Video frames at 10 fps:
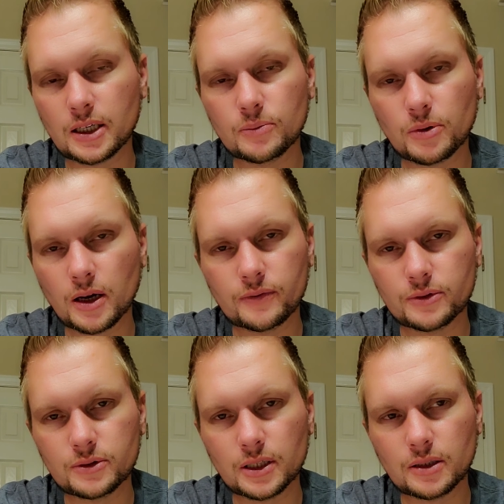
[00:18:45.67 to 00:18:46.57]
prideful
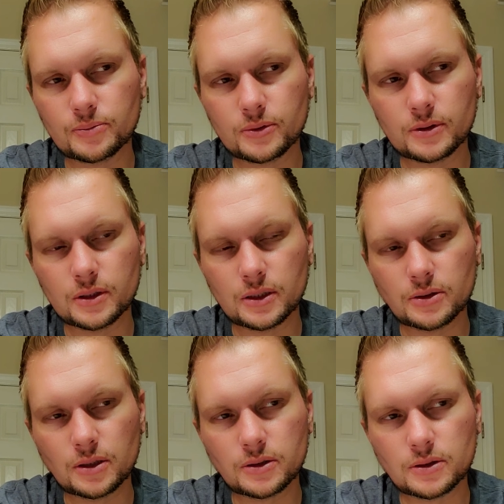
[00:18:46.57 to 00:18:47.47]
standpoint. It's
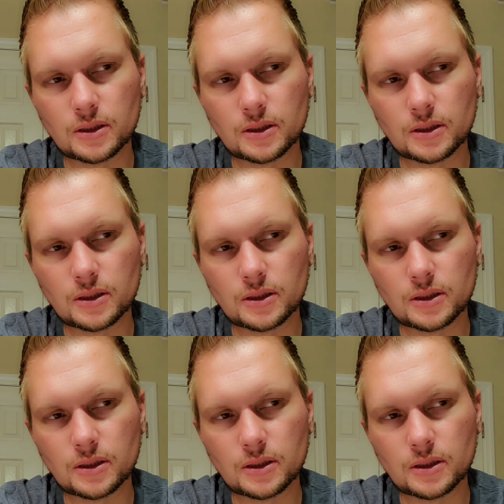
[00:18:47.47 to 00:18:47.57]
just